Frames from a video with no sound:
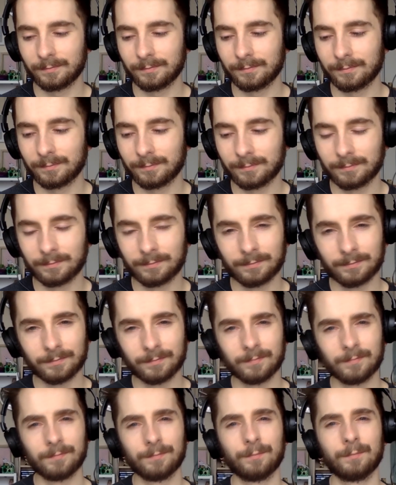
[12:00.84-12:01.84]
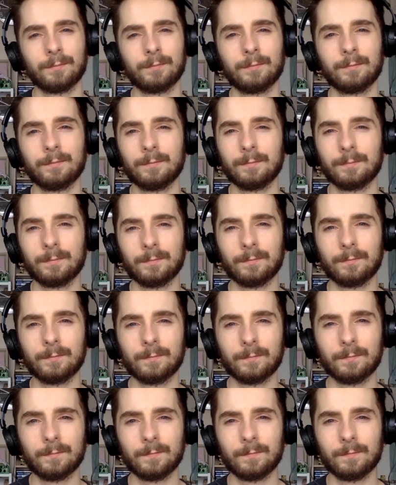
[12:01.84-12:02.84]

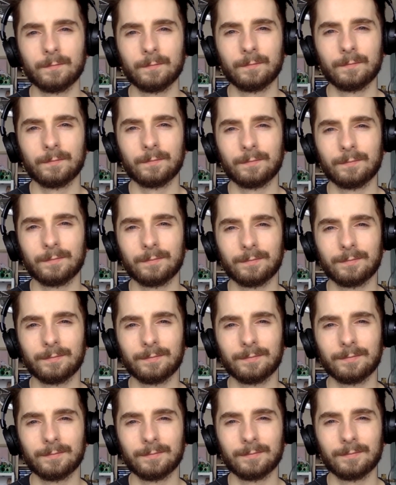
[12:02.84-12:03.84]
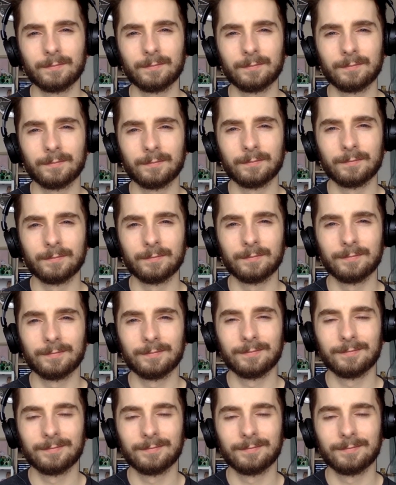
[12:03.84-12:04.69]
(silent)